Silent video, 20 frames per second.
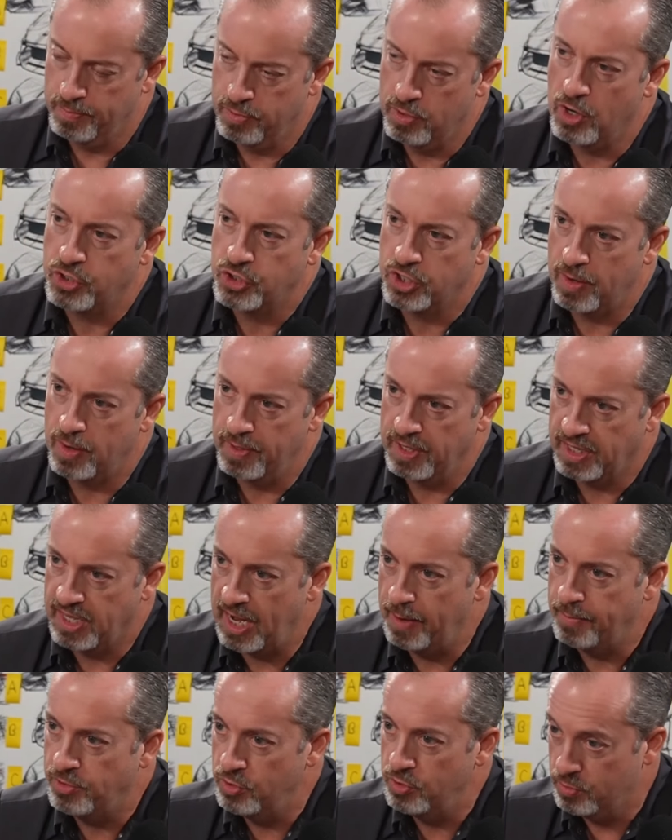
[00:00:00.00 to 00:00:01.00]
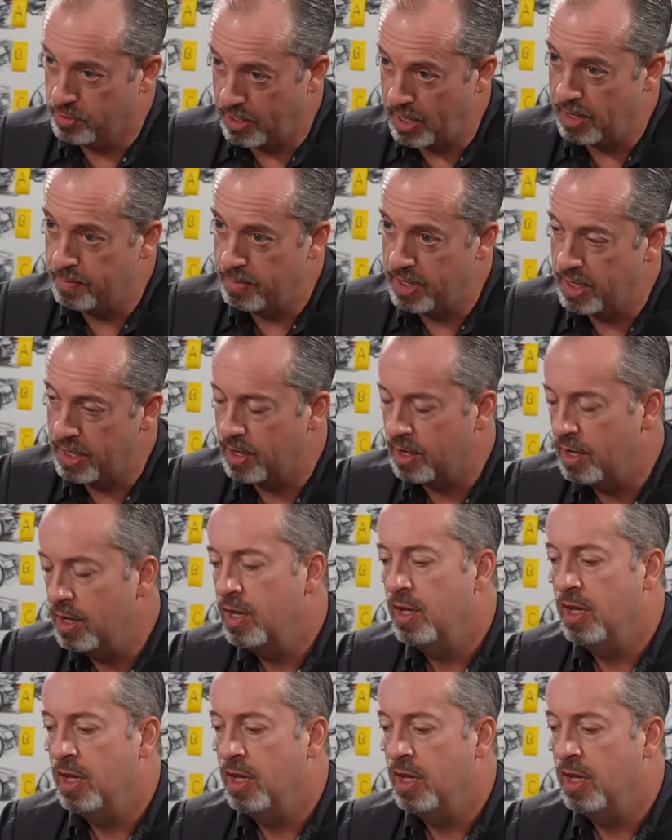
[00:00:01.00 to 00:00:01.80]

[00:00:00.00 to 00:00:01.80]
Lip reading: production company came to KB